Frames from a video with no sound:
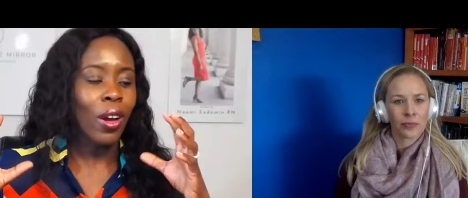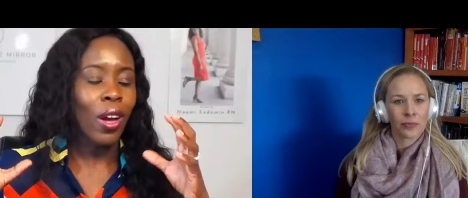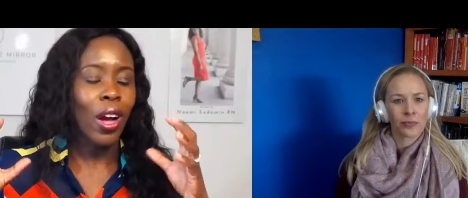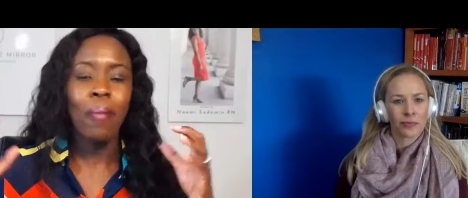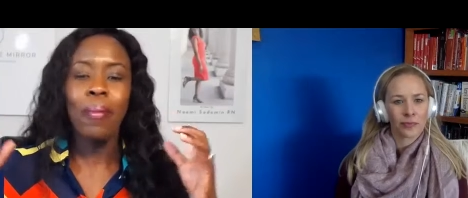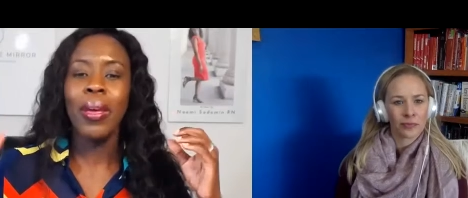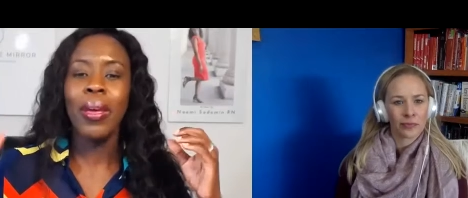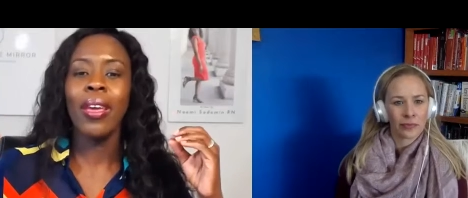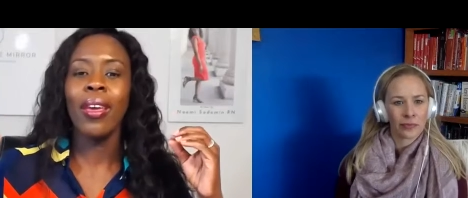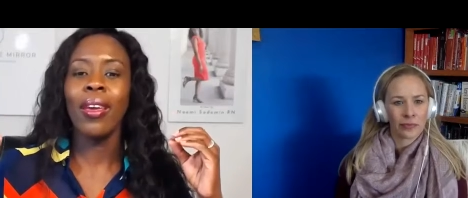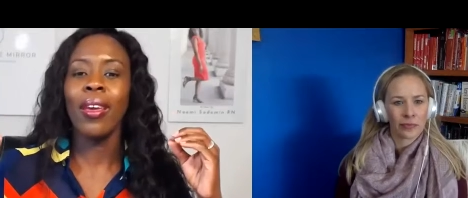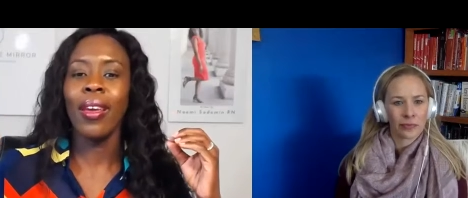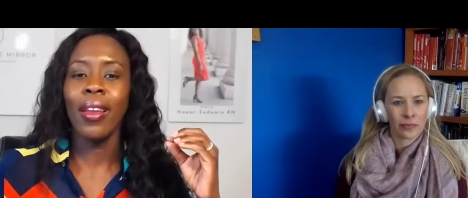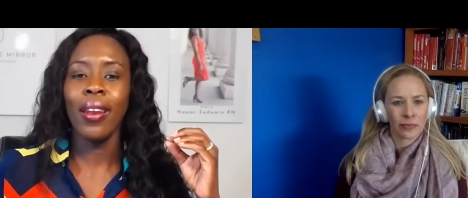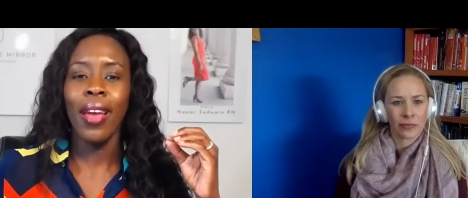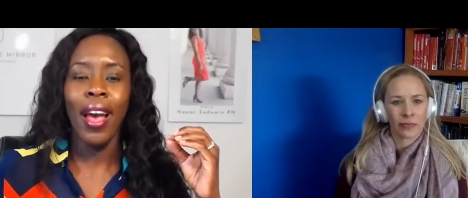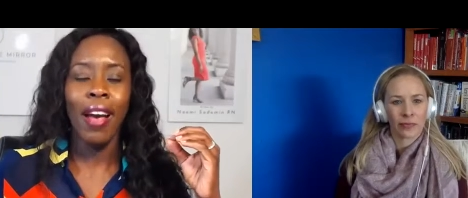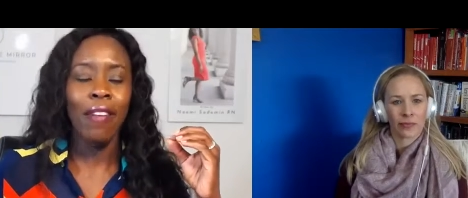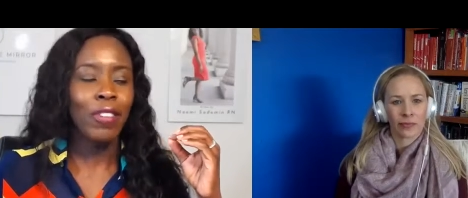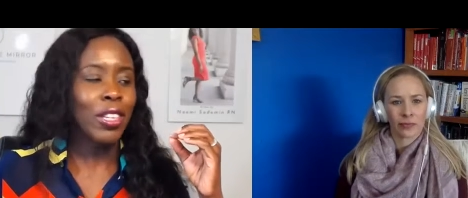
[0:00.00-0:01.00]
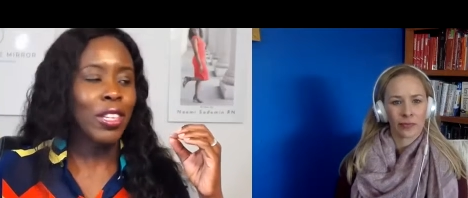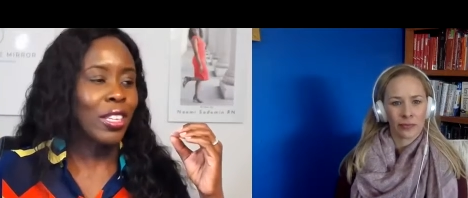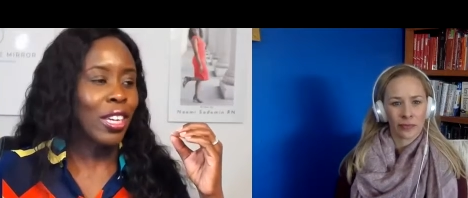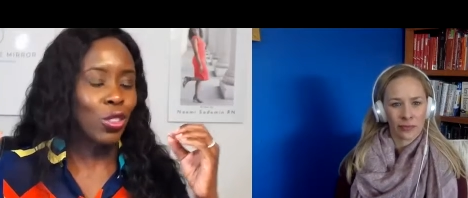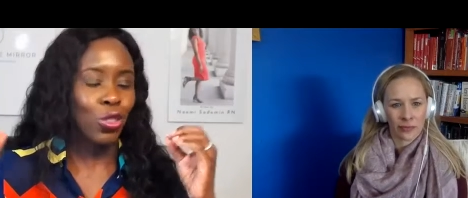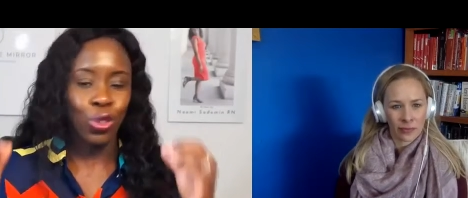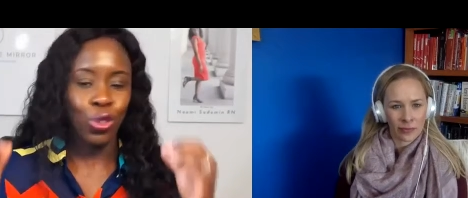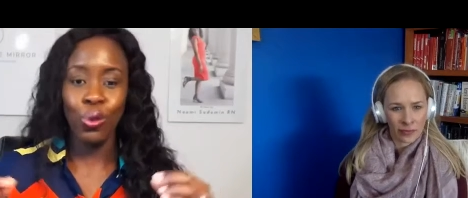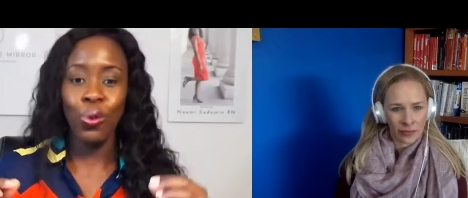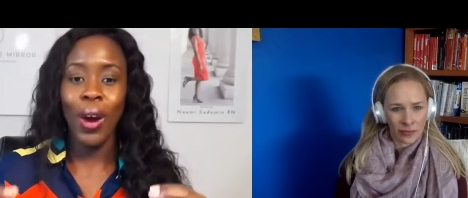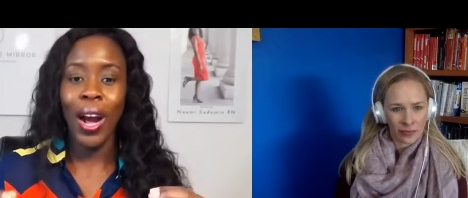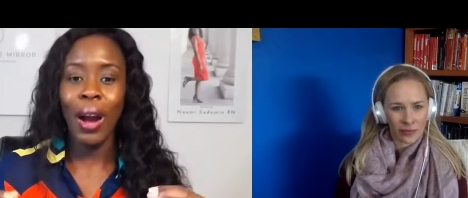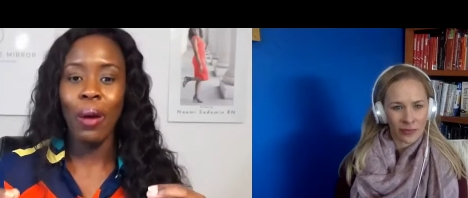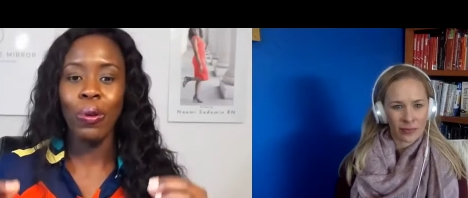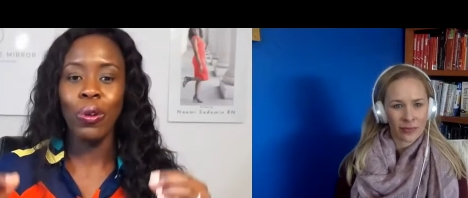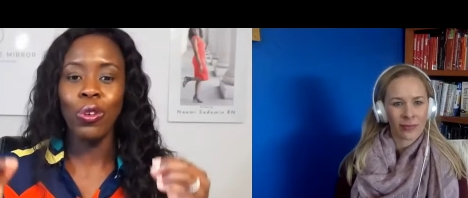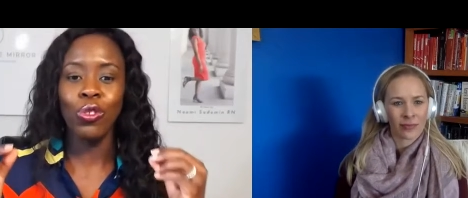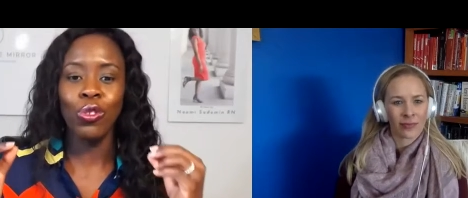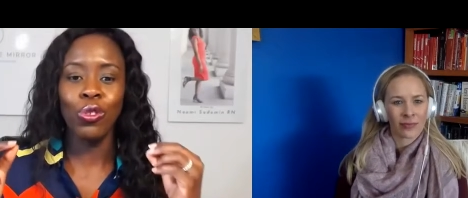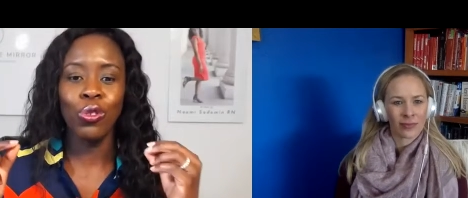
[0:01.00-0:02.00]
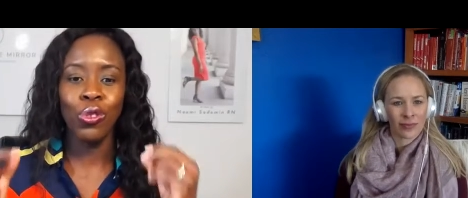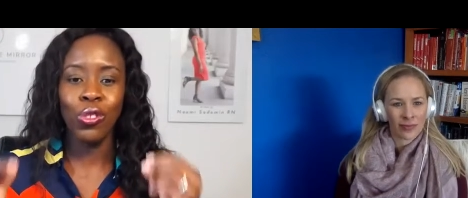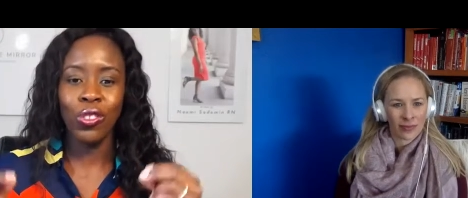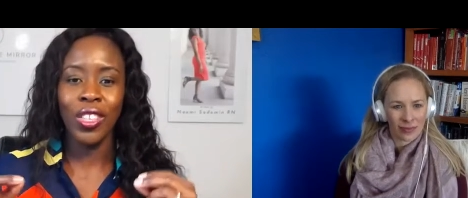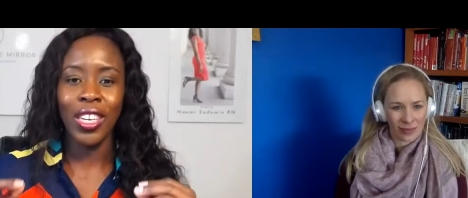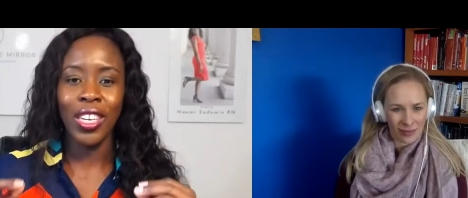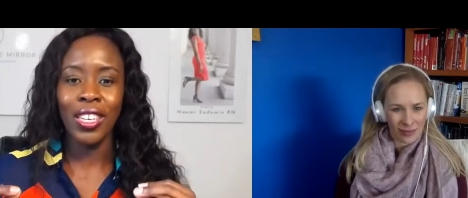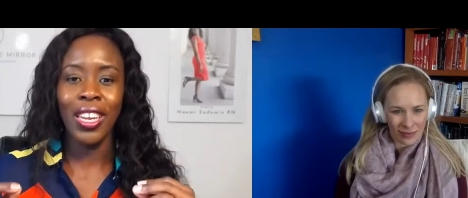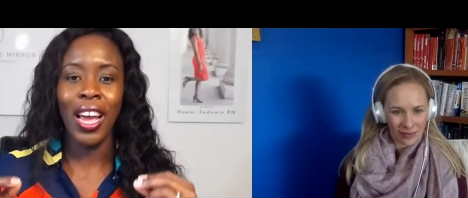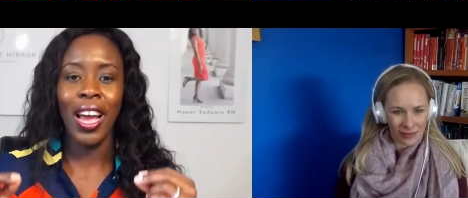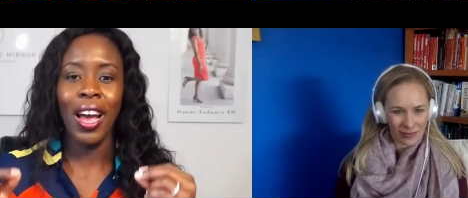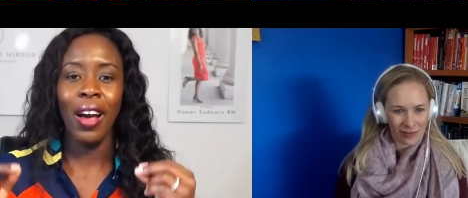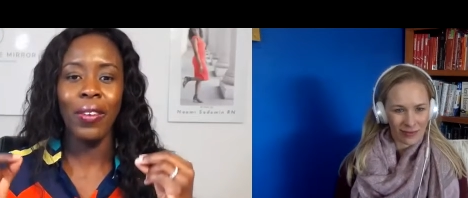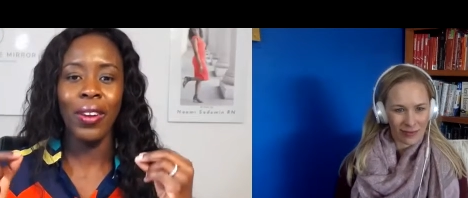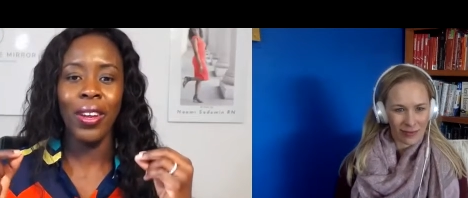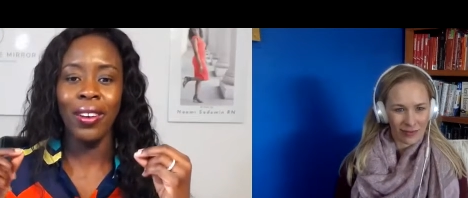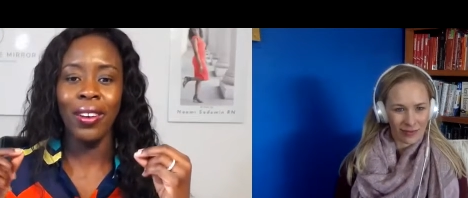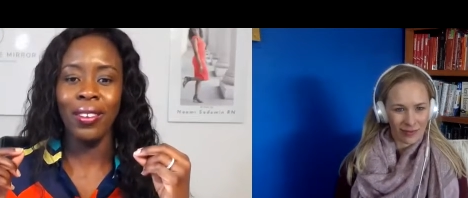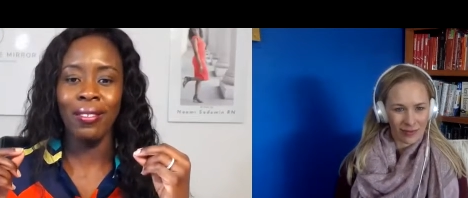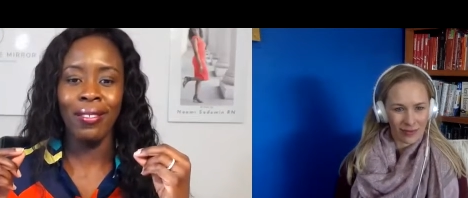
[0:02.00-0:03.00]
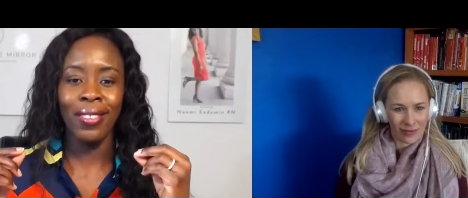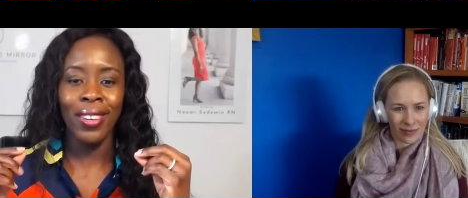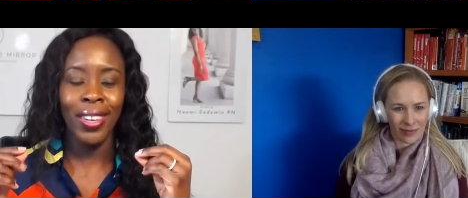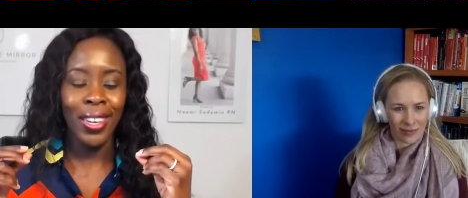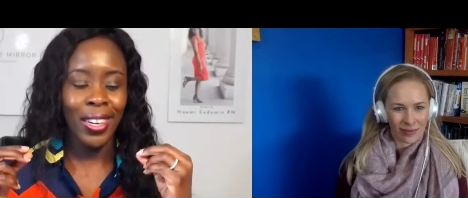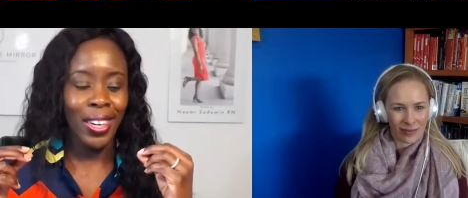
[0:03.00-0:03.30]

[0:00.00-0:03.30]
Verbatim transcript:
Speaker 1: coming and having that 2 hours to sit down and